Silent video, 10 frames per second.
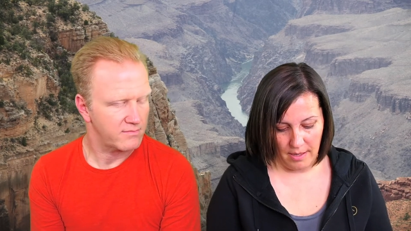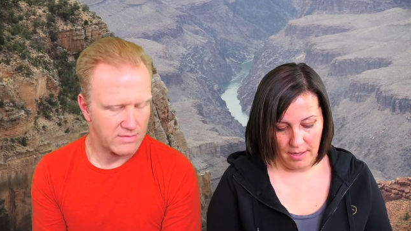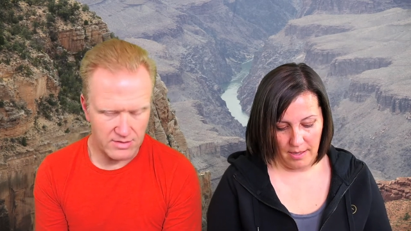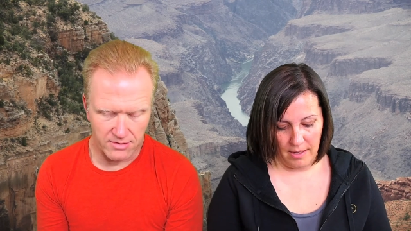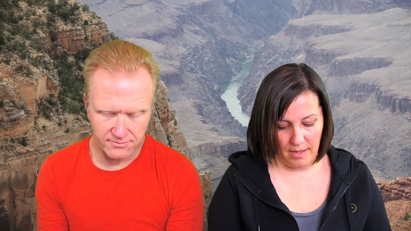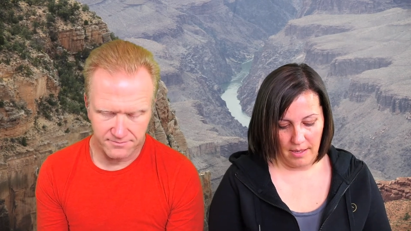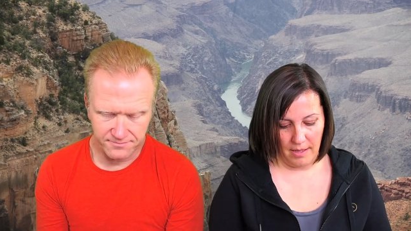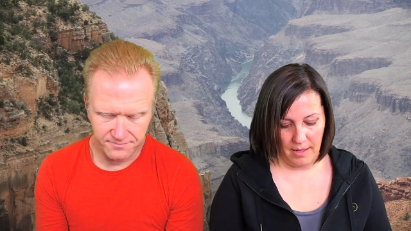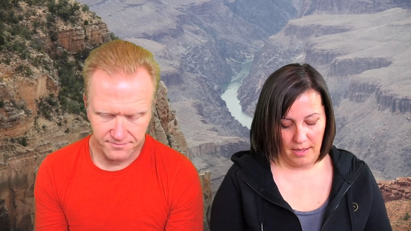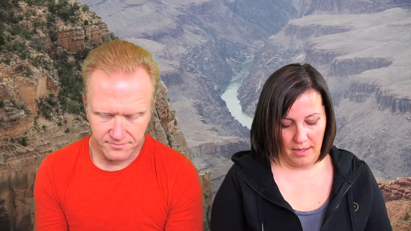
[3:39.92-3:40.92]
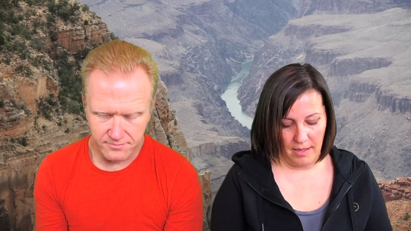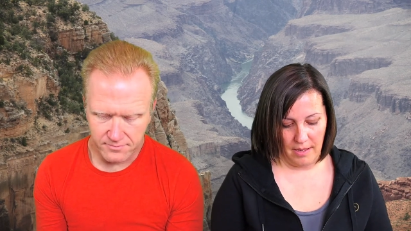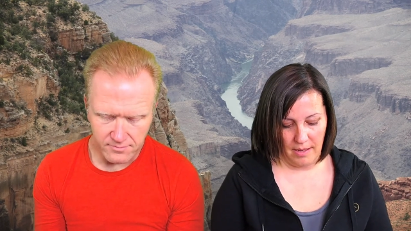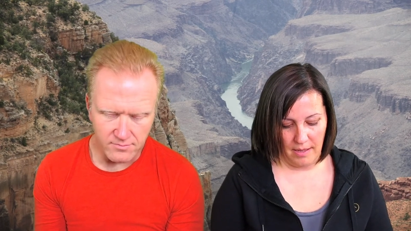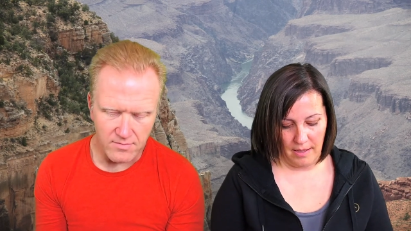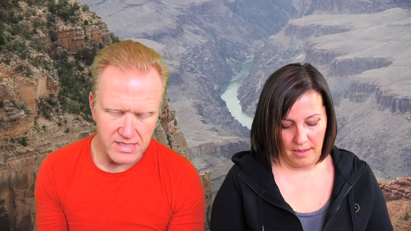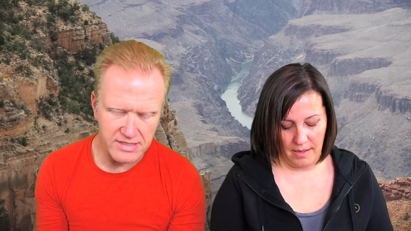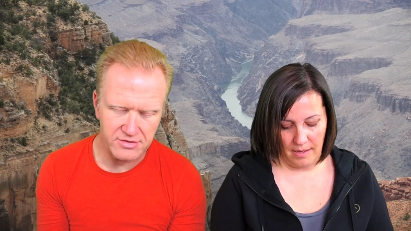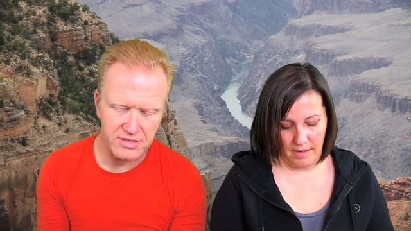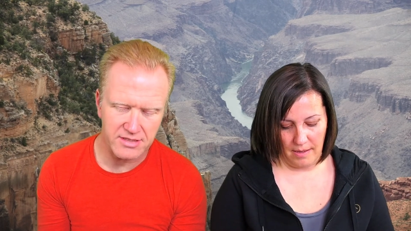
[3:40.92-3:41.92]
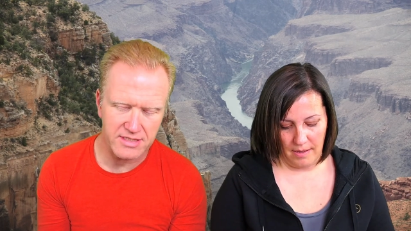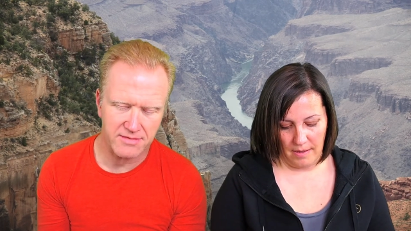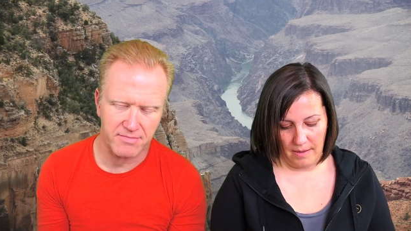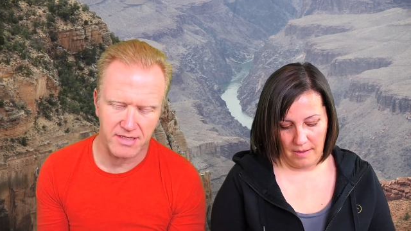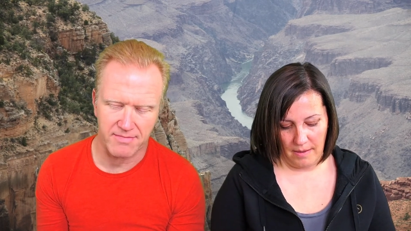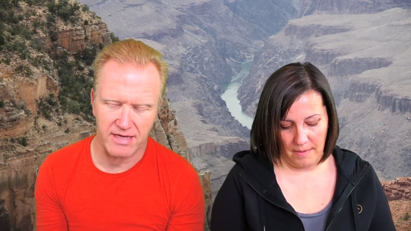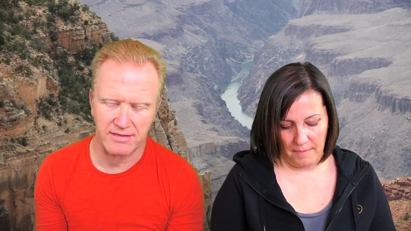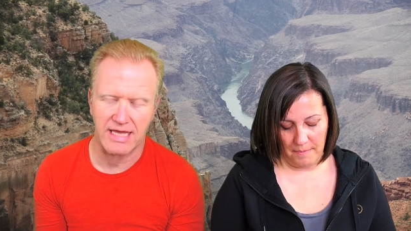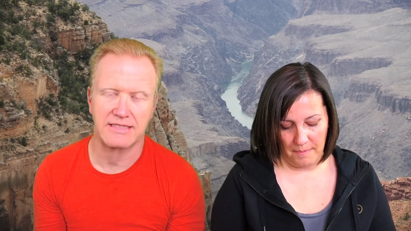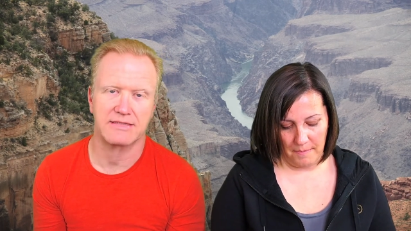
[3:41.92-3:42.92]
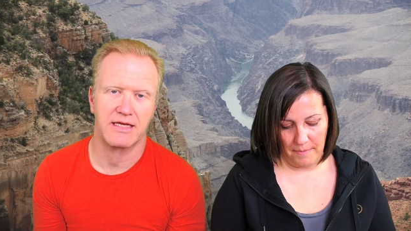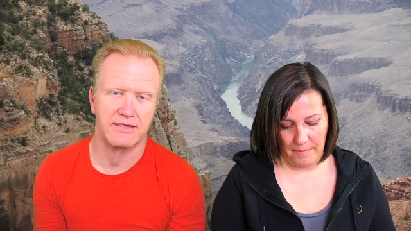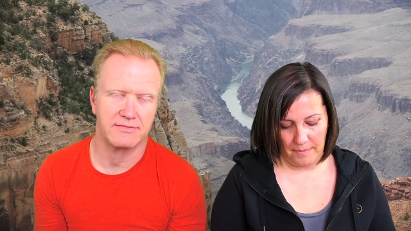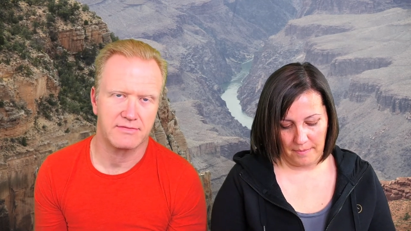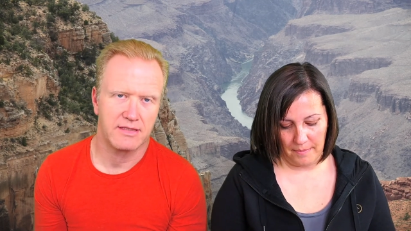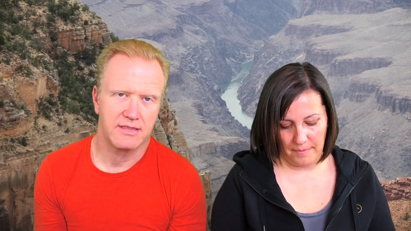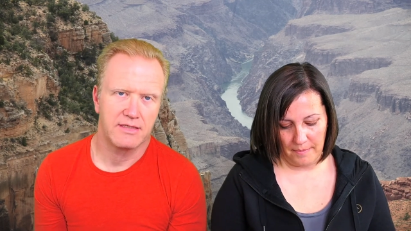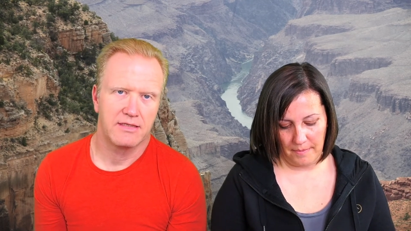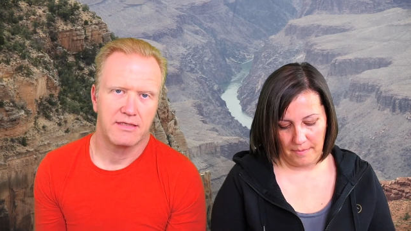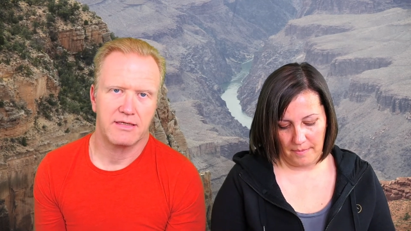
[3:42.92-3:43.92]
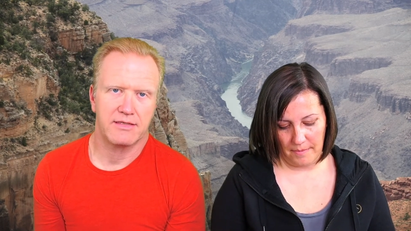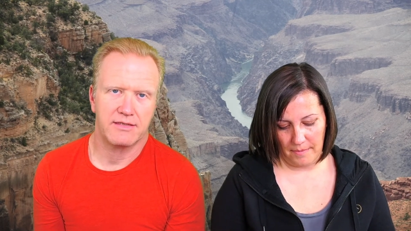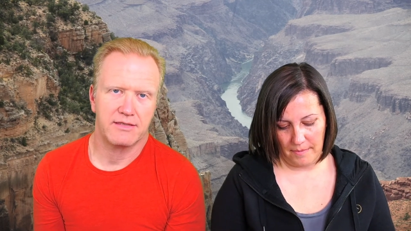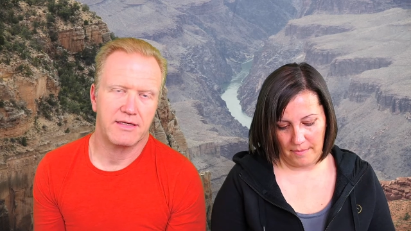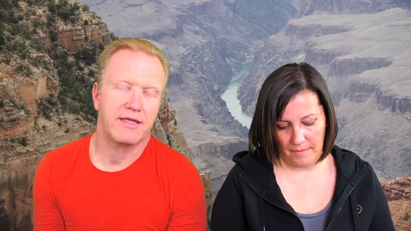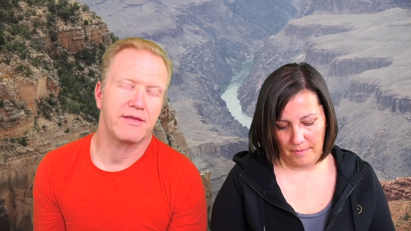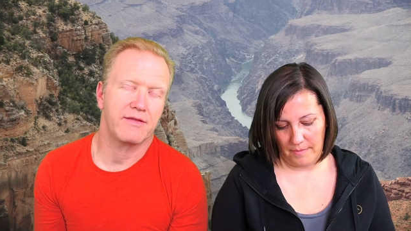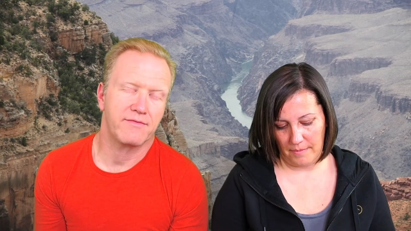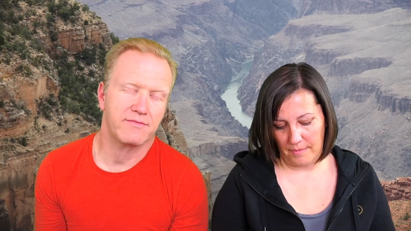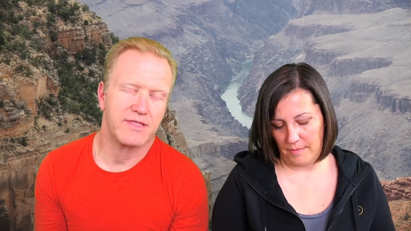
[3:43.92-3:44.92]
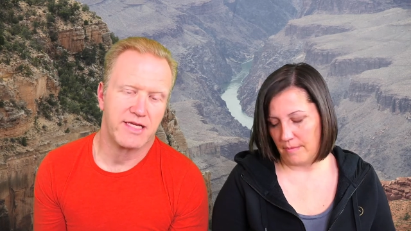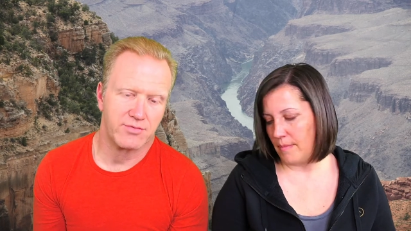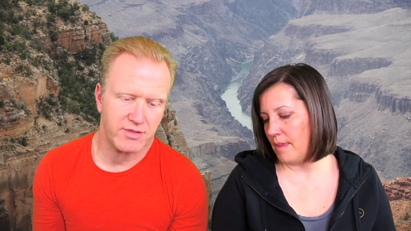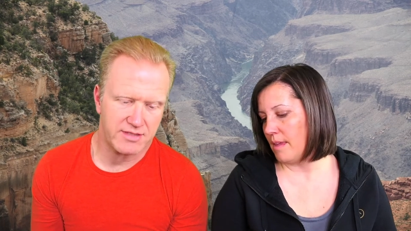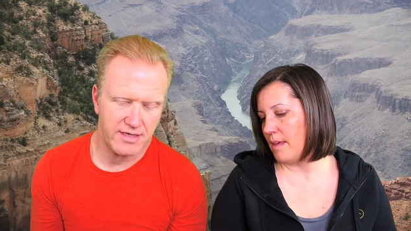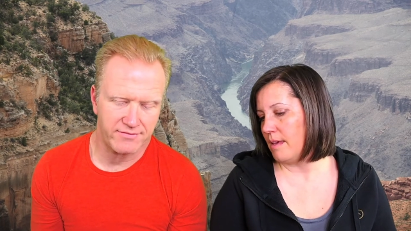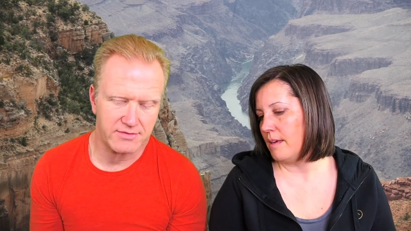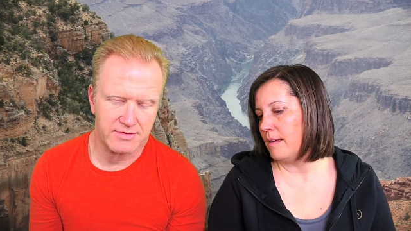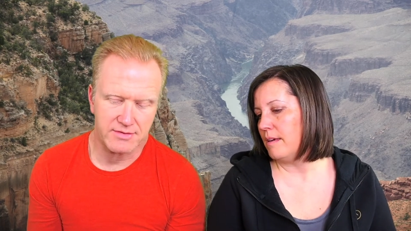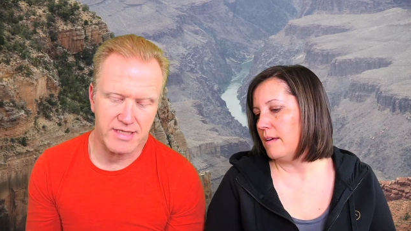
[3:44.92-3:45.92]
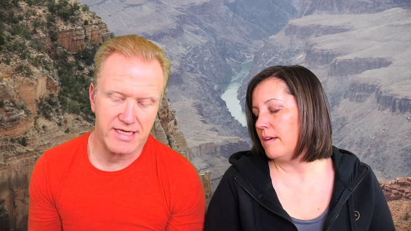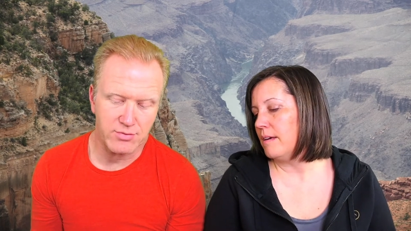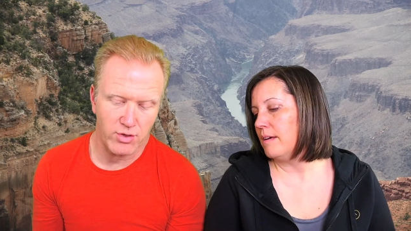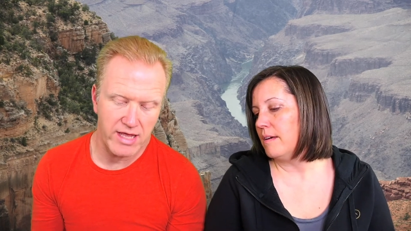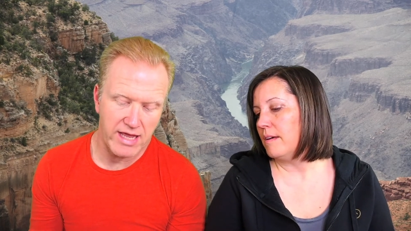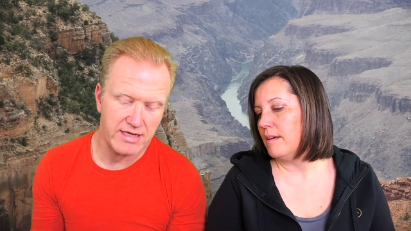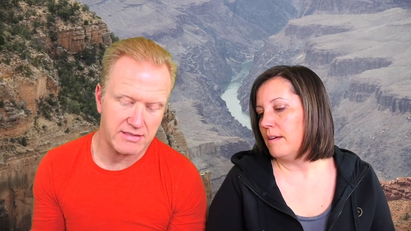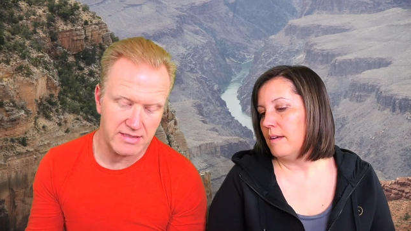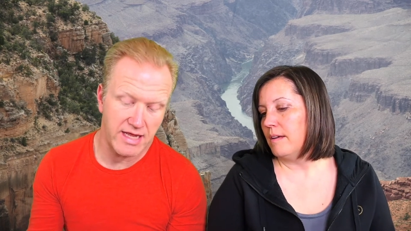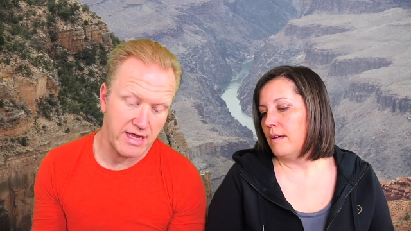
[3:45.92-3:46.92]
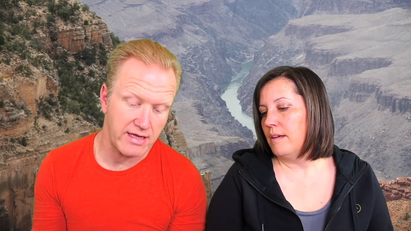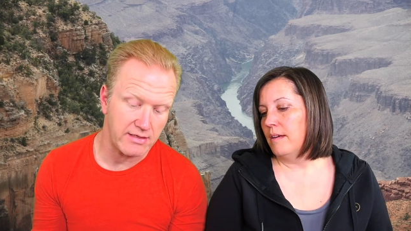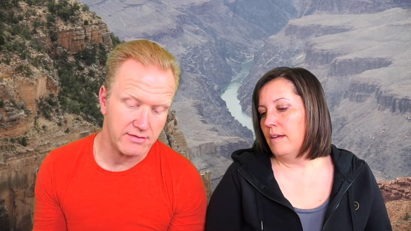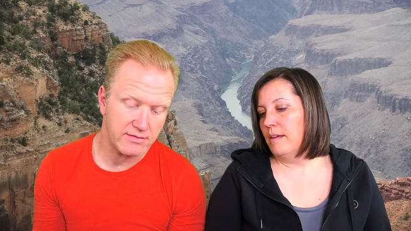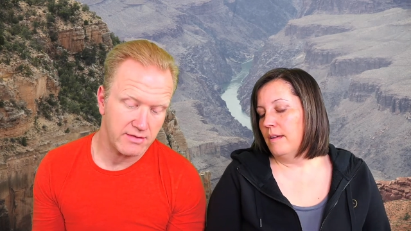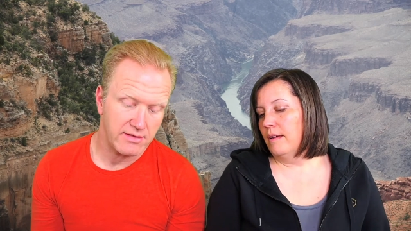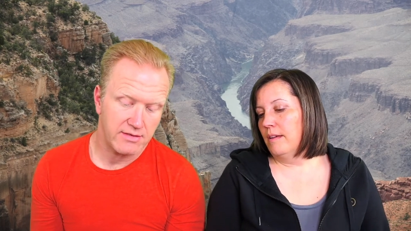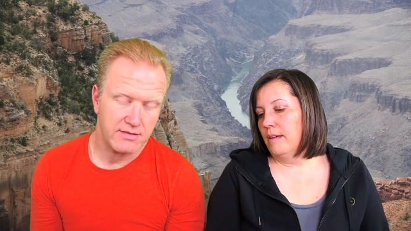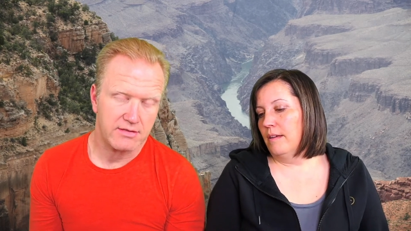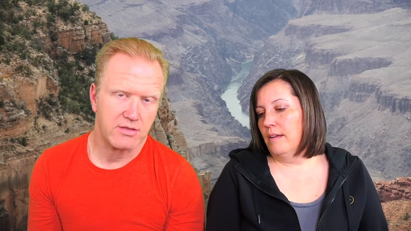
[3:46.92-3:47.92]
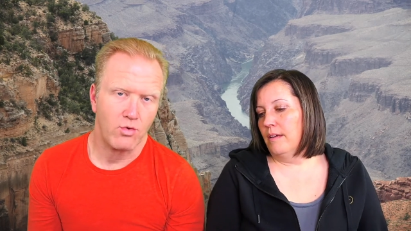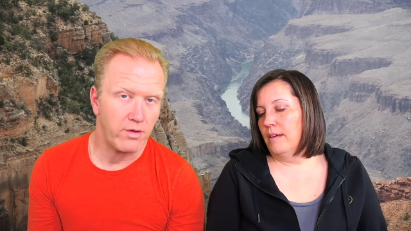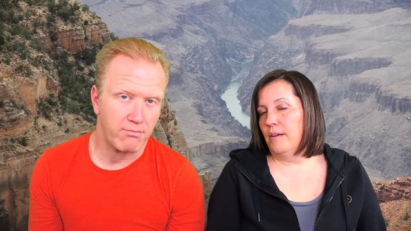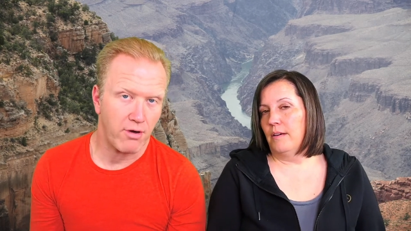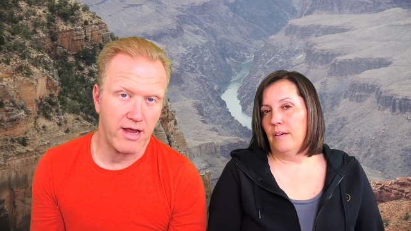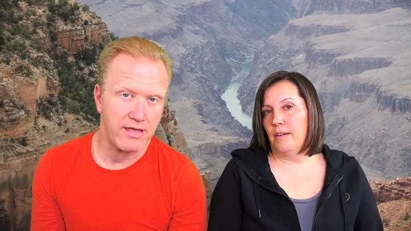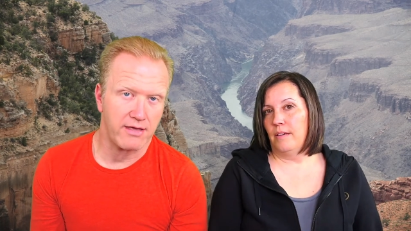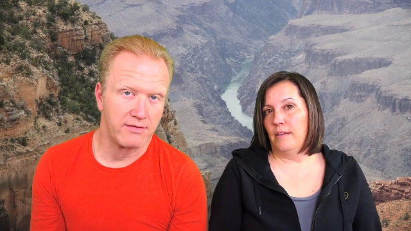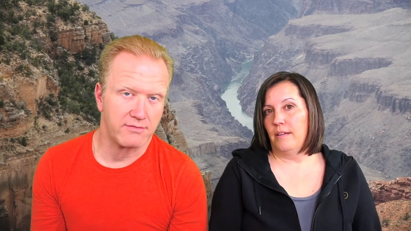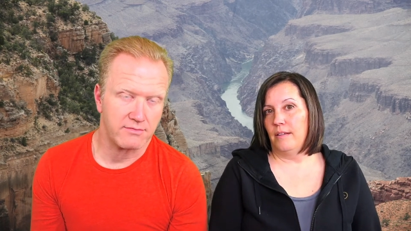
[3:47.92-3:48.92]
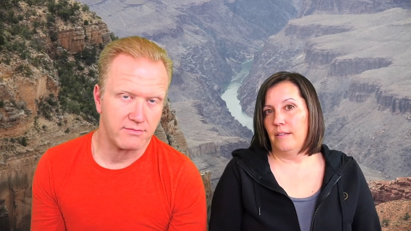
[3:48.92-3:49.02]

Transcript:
Speaker 1: So interesting tidbit about last night uh, and the day 27. The day 28 today is quit praying.